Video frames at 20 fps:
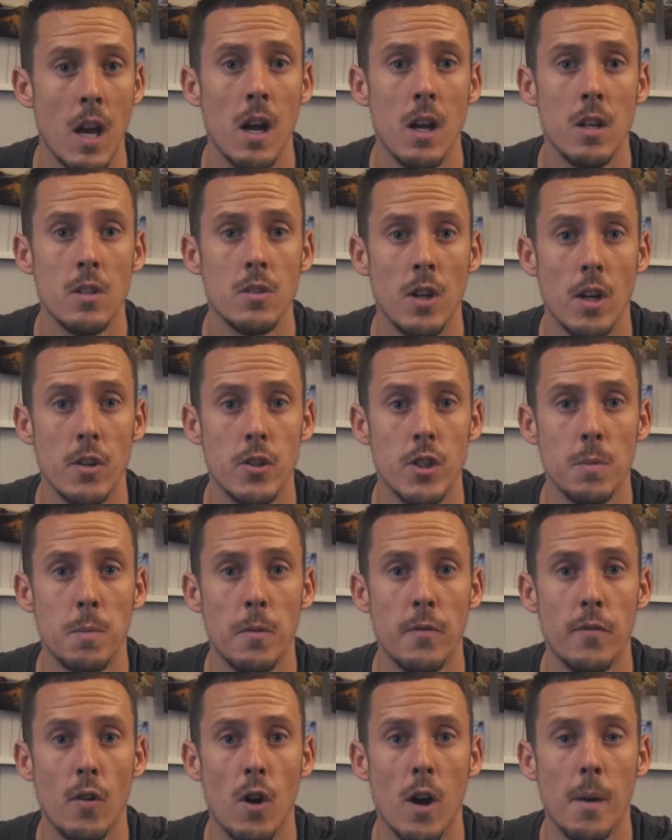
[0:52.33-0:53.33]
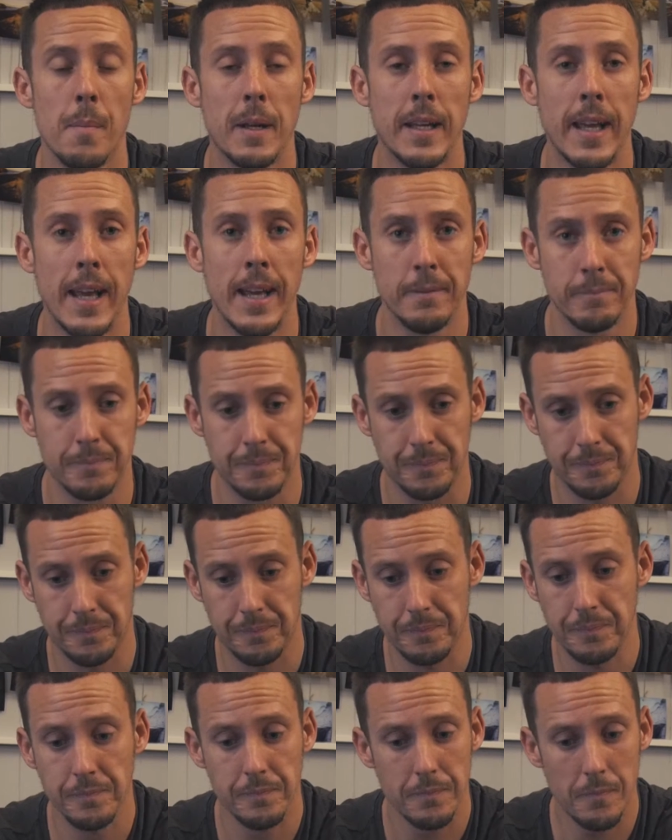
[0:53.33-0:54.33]
So just before I begin,
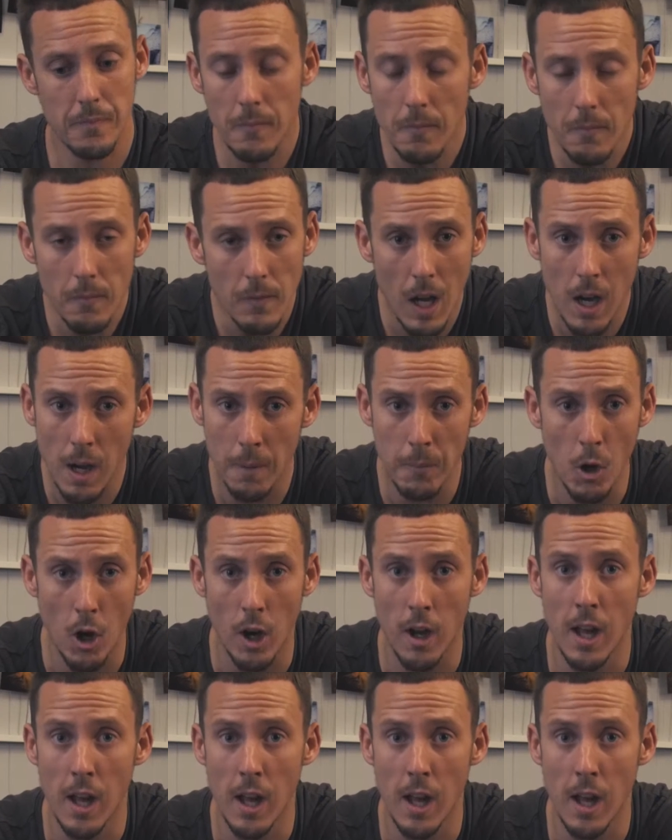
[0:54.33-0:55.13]
I'm not